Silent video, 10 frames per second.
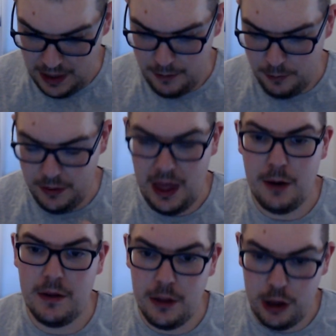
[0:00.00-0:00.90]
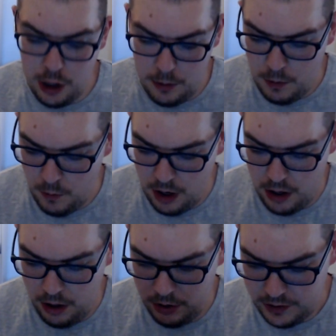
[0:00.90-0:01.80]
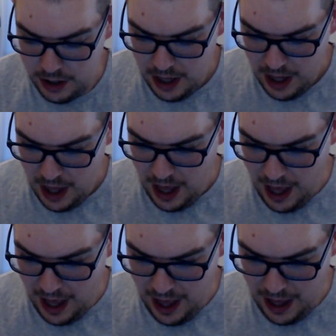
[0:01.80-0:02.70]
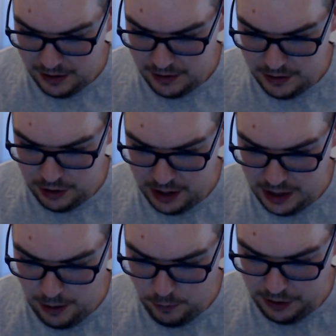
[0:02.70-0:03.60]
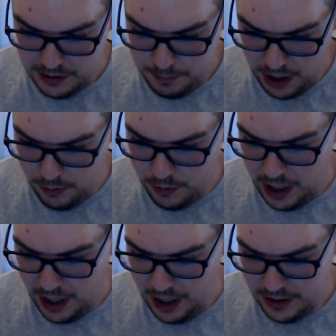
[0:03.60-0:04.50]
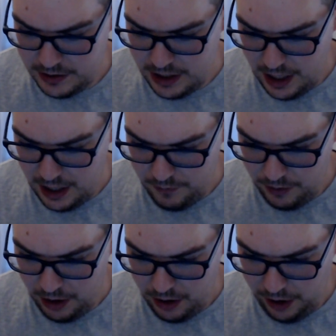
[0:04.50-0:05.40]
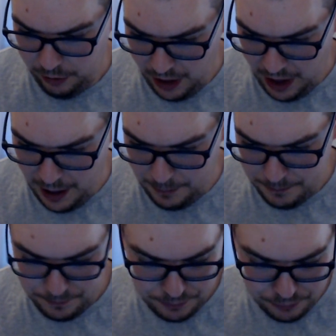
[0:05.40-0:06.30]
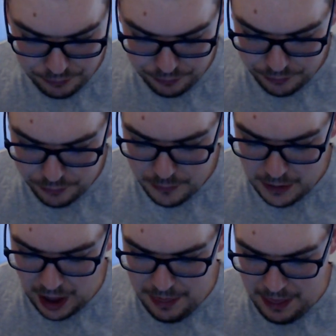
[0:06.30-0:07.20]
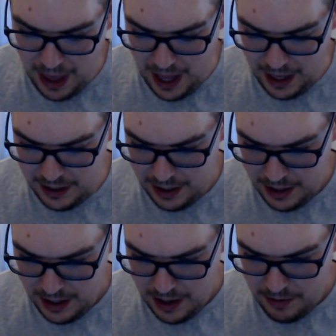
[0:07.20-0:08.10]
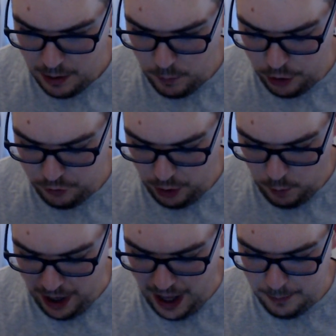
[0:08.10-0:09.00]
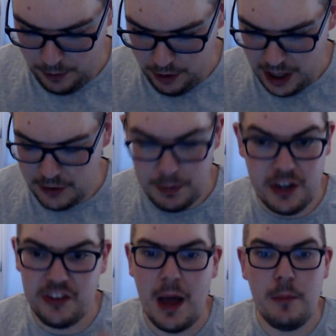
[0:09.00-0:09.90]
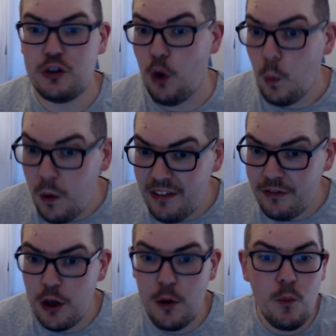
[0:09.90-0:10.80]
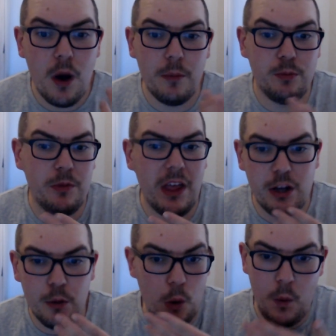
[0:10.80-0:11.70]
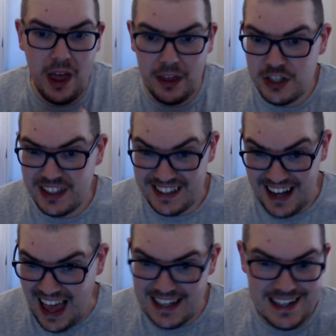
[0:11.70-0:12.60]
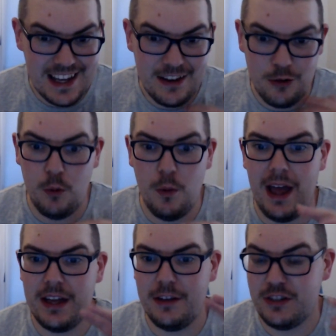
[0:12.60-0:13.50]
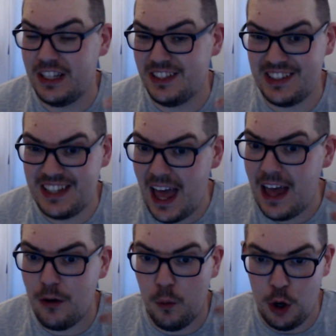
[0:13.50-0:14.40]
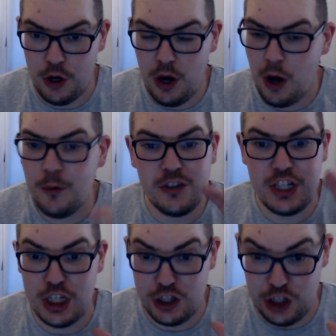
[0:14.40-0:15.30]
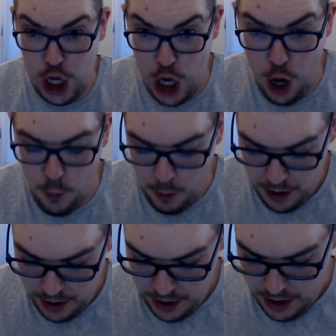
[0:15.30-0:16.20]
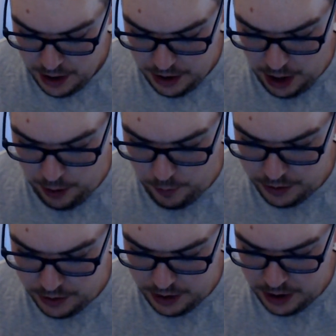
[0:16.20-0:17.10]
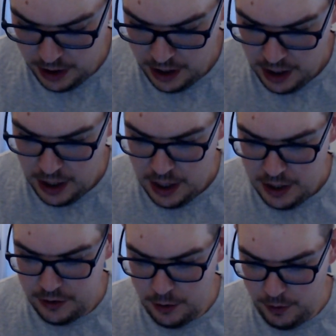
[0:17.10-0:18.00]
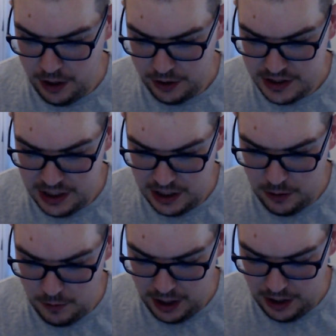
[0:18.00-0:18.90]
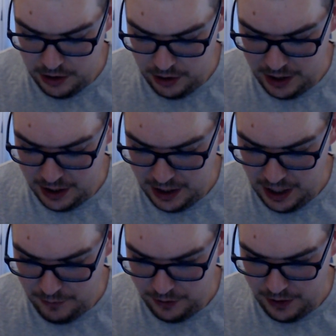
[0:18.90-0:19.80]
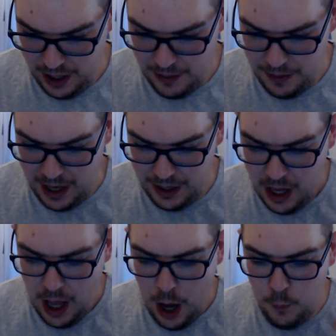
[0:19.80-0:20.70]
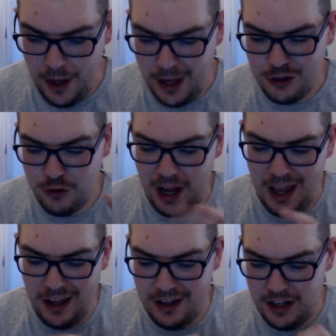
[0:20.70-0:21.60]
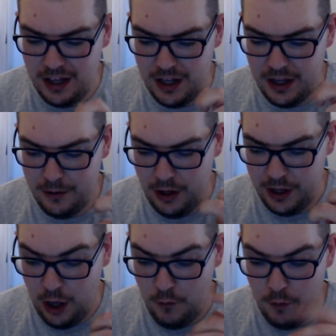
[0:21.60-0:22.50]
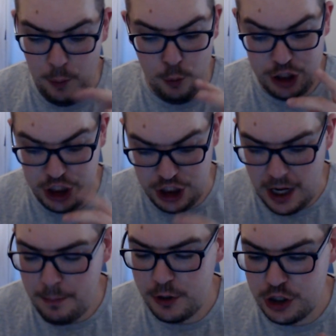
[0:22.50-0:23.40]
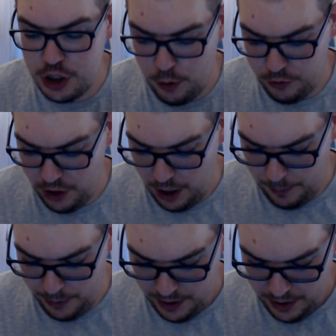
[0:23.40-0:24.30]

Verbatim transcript: that we're there in the human world and looking at all these buildings and everything like that. And then they're wondering where Emma is because Emma's not with them. They don't know where she's landed or where if she's dead or whatnot. She doesn't know. No. So we're continuing looking and everything, and then a weird triangular like hoverboard ship shows up,